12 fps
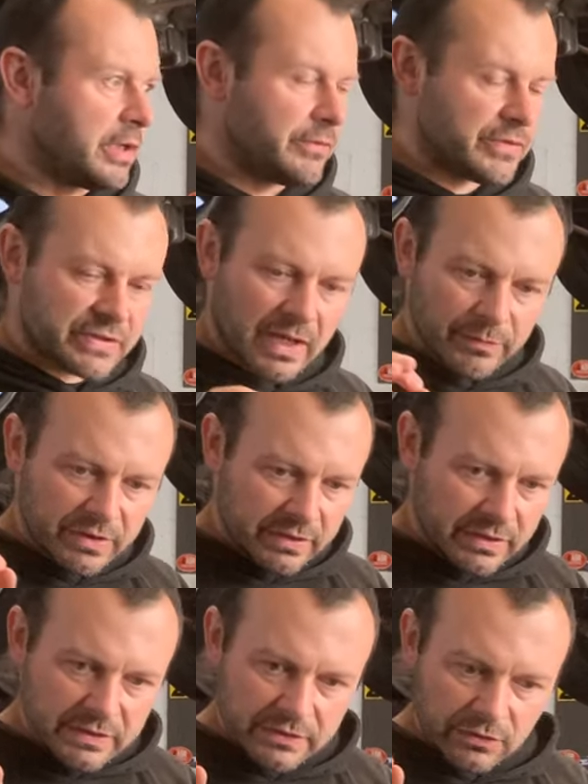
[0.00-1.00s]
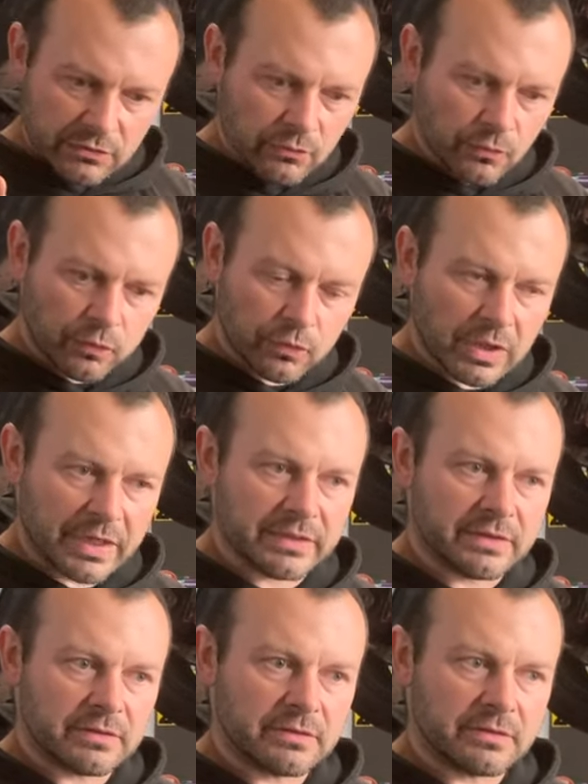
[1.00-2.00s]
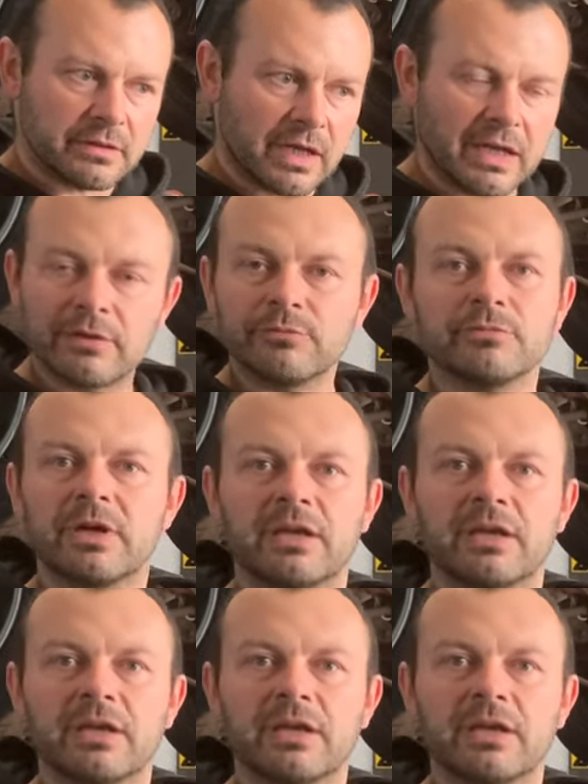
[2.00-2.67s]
If something is not right, I can't,